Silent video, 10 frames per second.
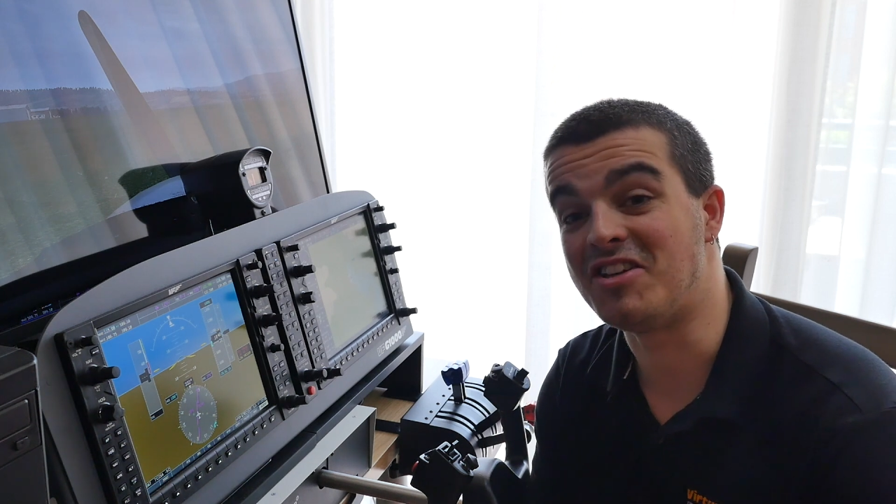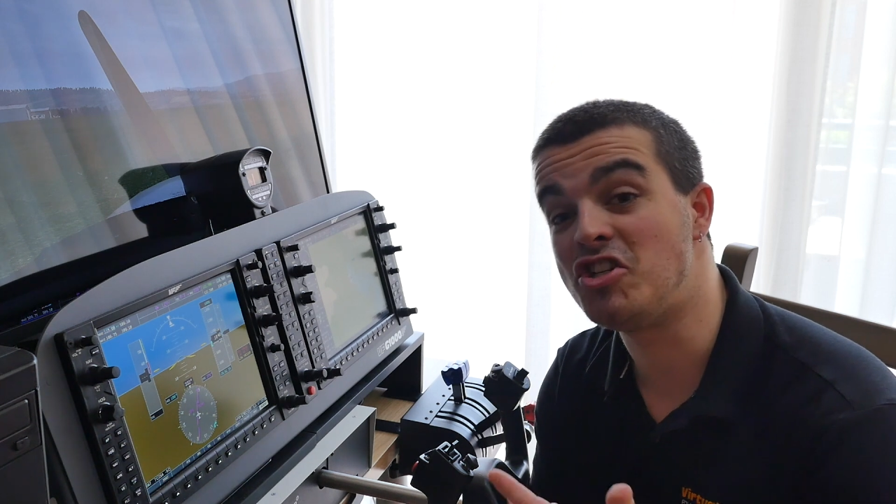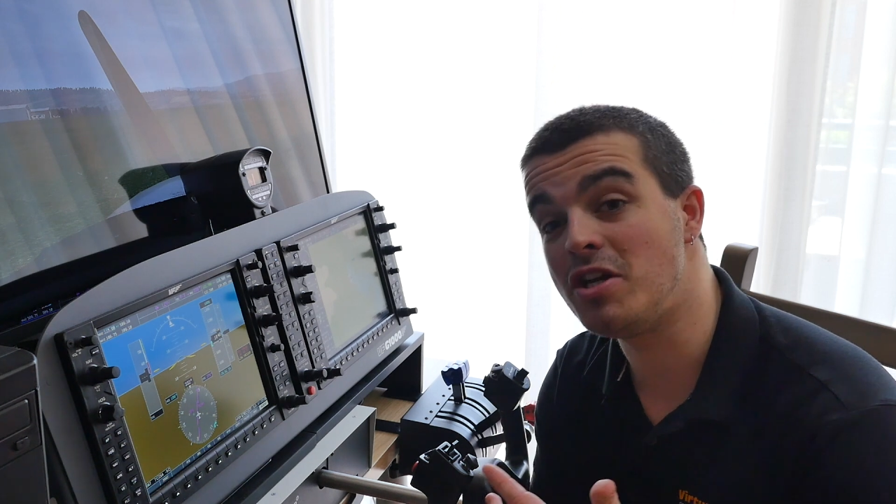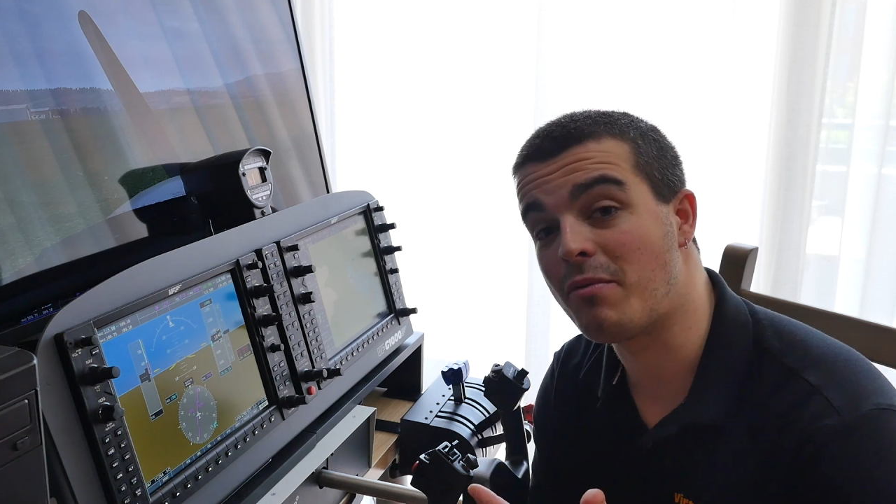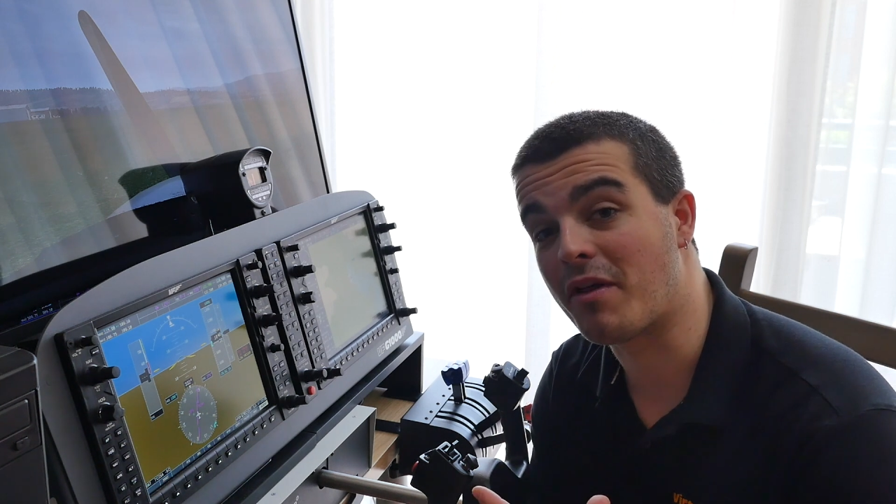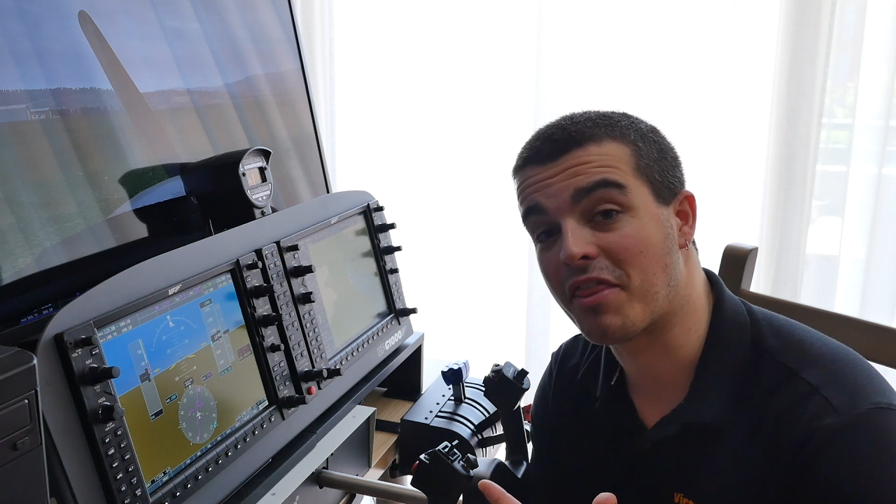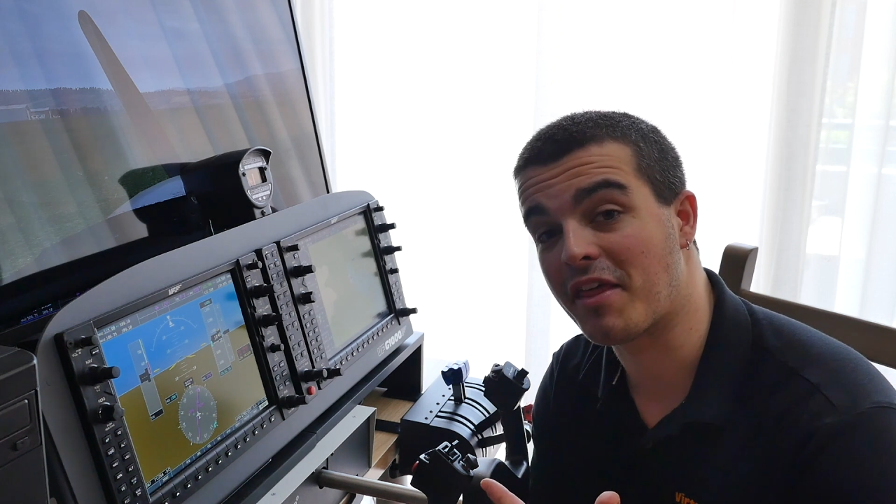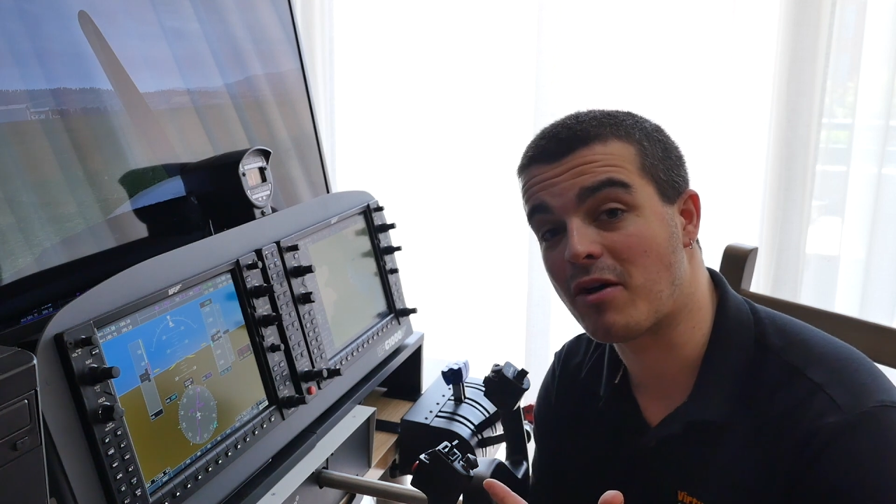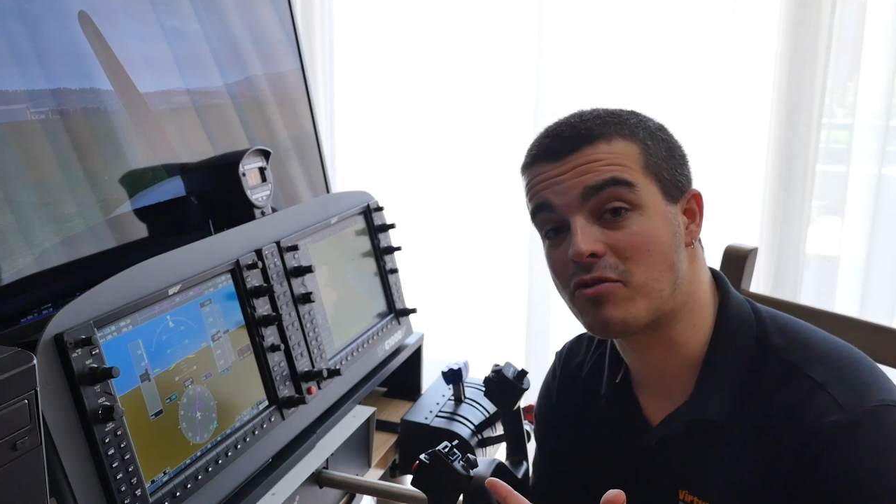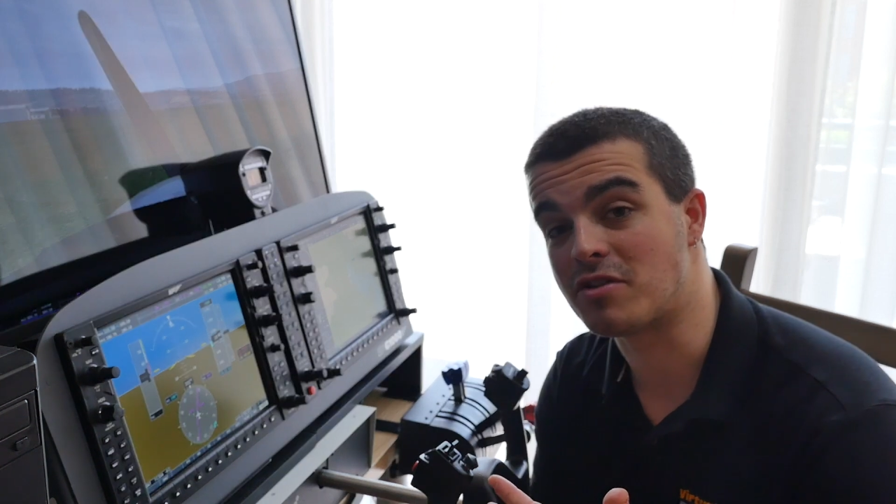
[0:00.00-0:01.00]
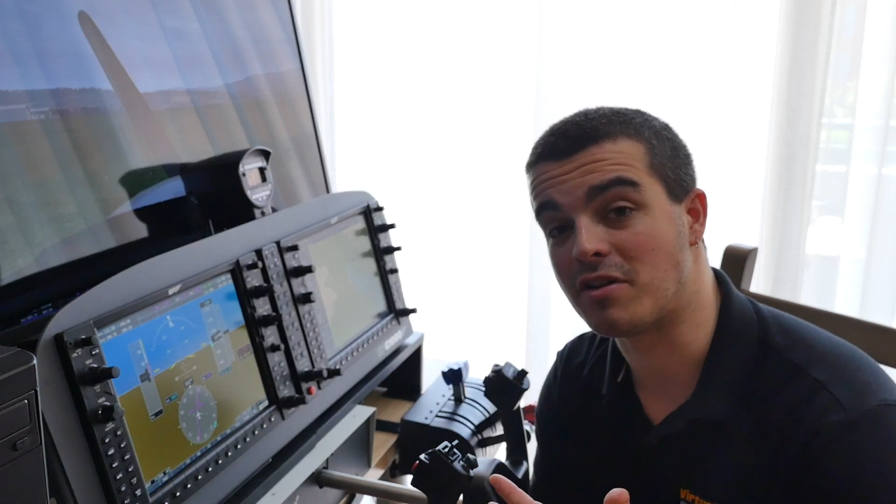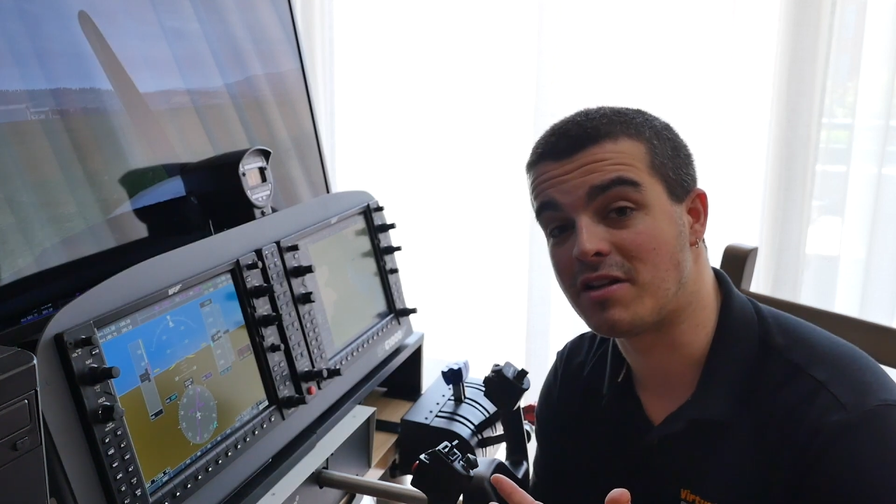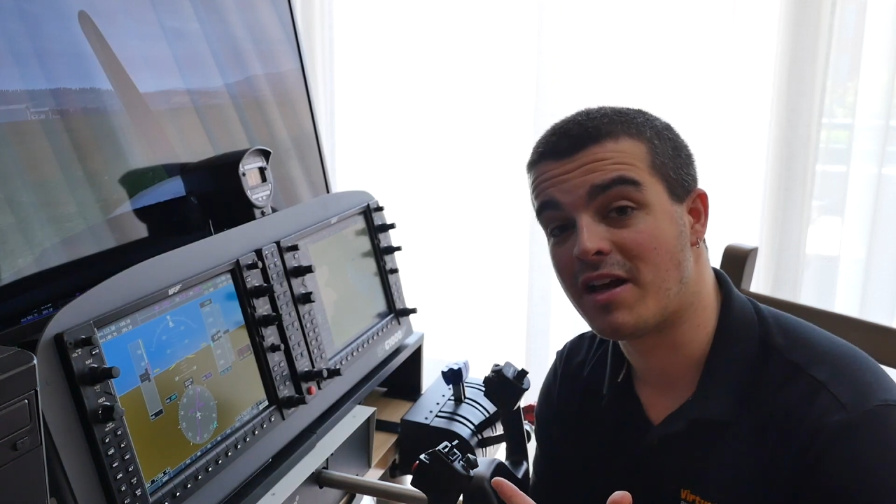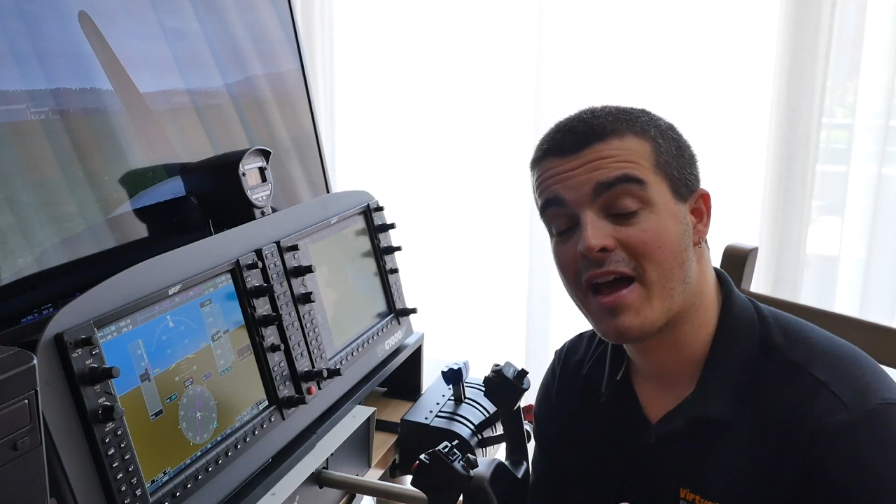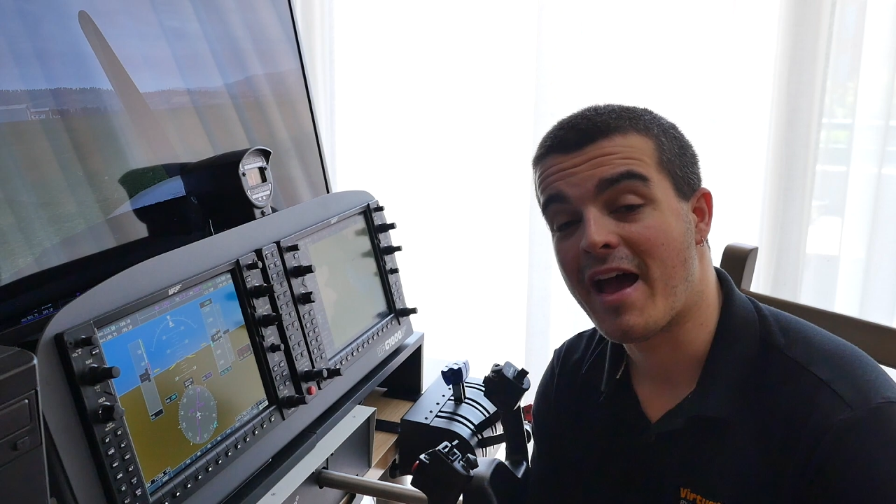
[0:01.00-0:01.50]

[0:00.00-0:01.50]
G1000,